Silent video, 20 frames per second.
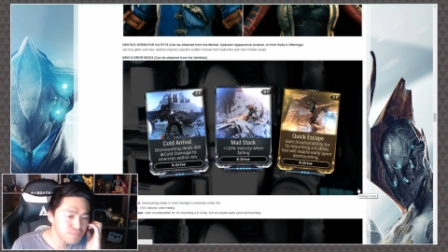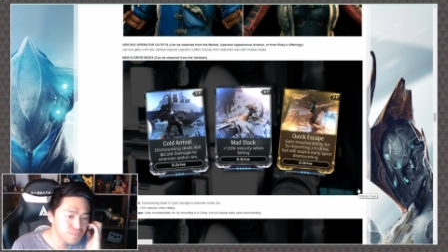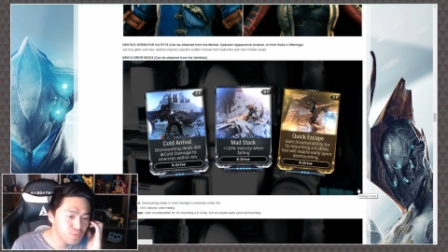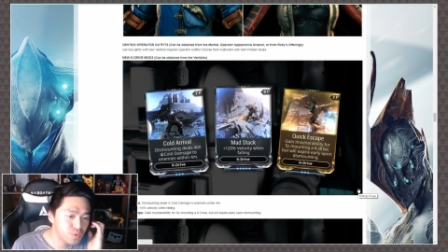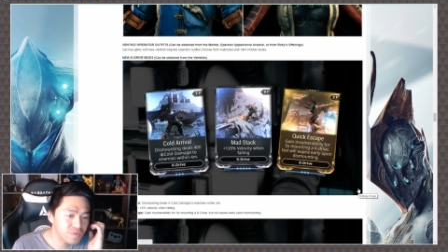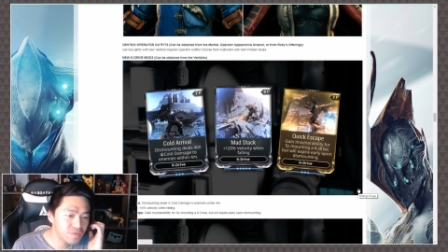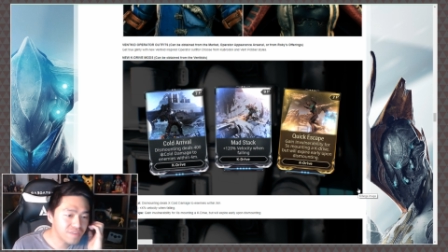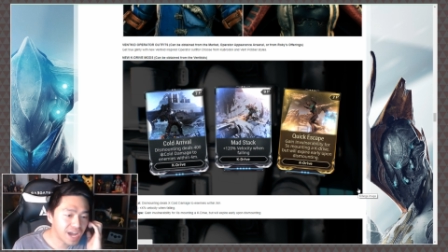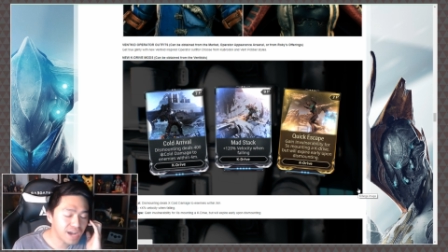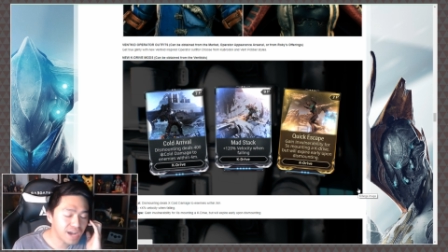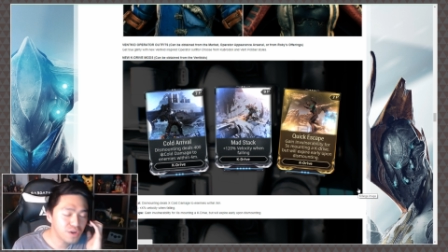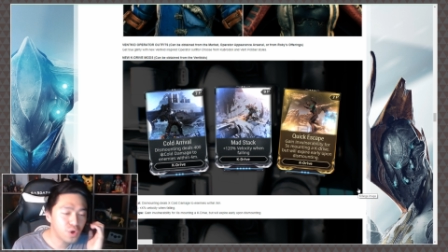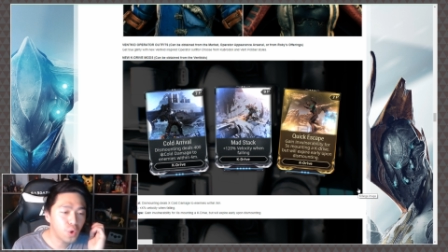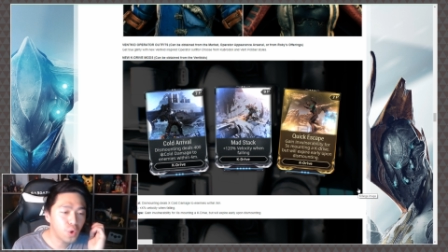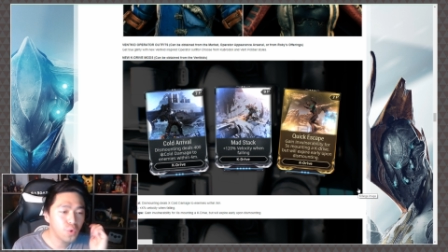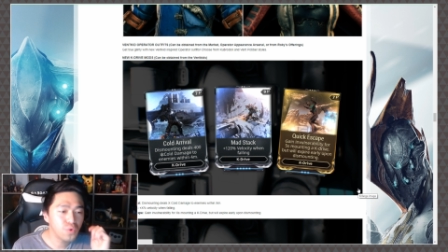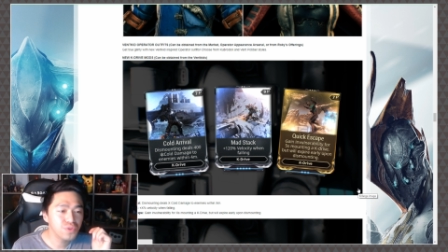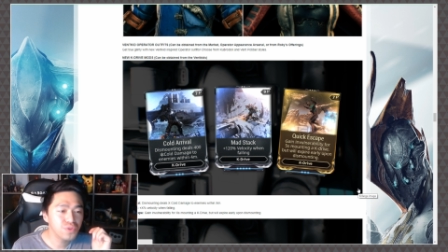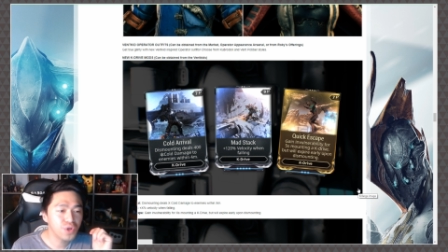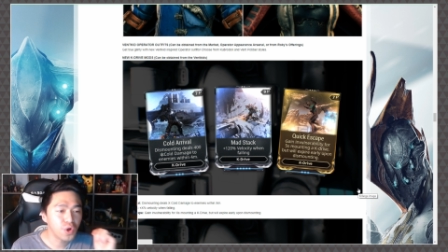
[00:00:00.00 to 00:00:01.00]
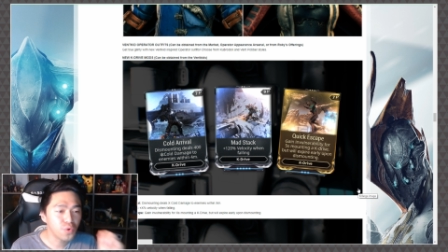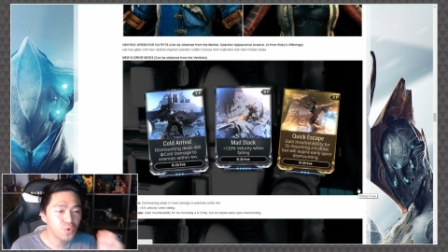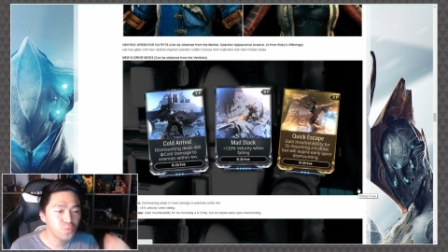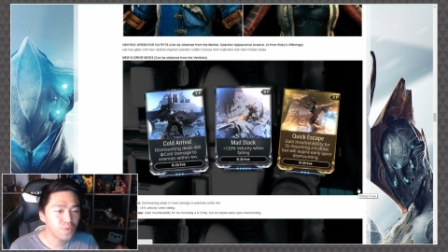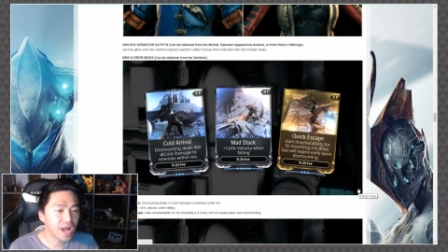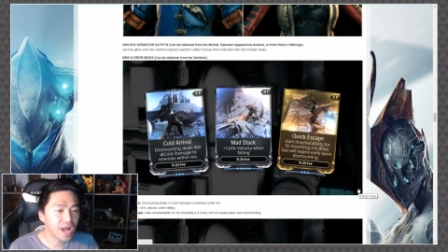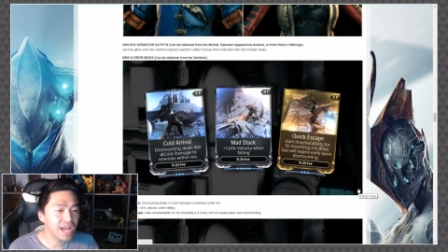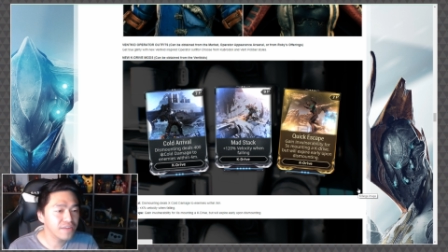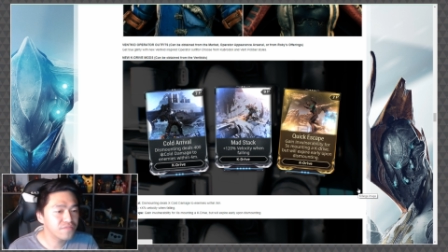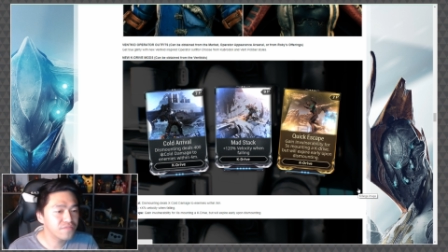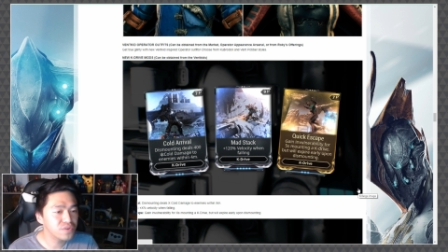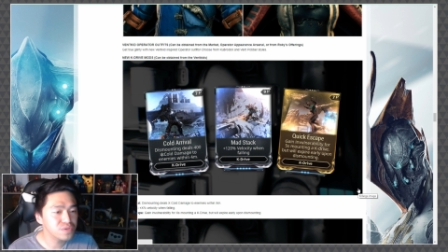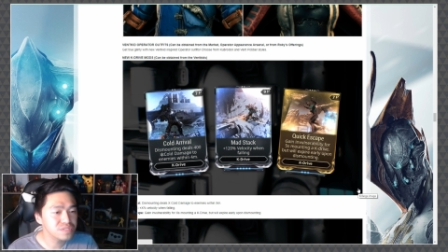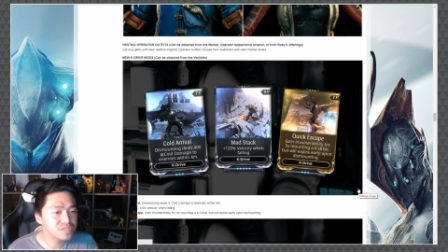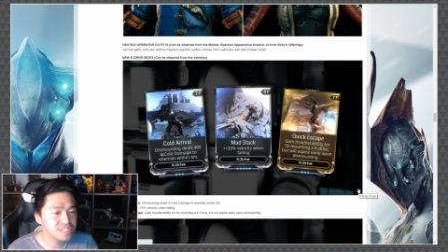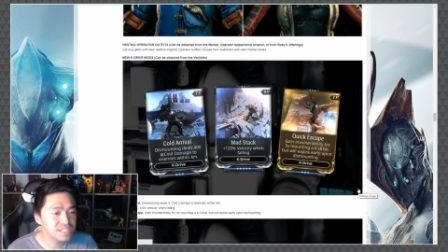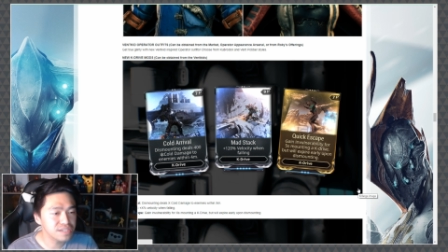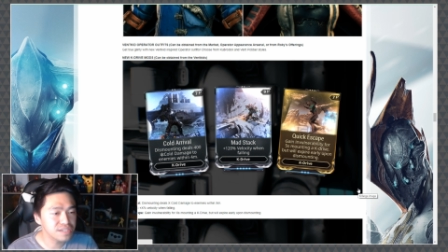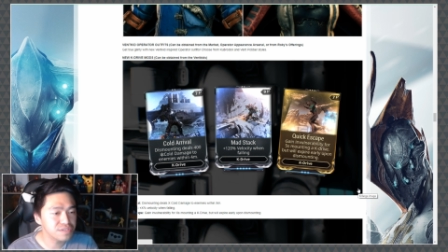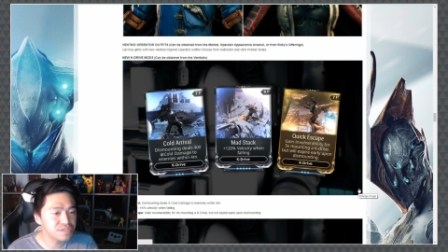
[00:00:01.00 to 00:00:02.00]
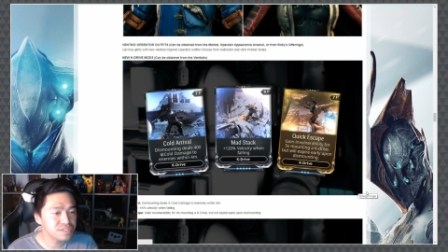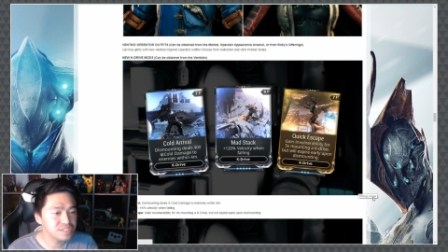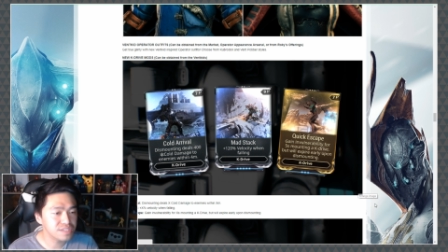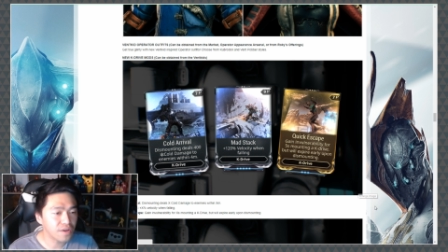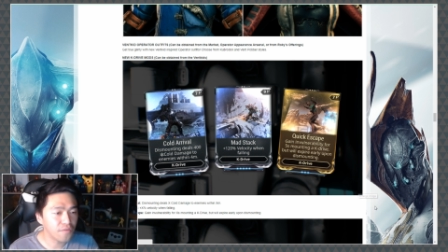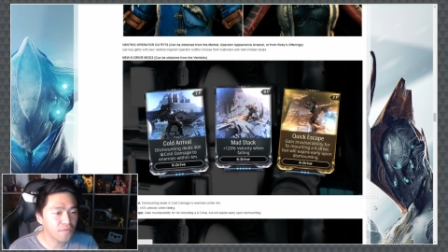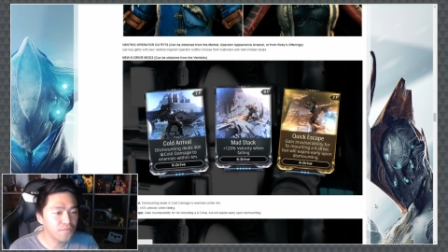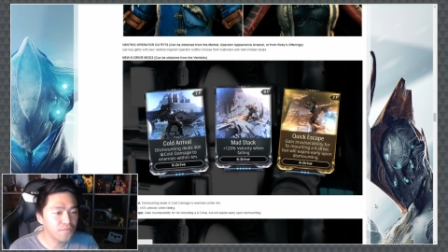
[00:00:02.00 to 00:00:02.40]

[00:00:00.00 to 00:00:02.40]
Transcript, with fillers: We've got Cold Arrival deals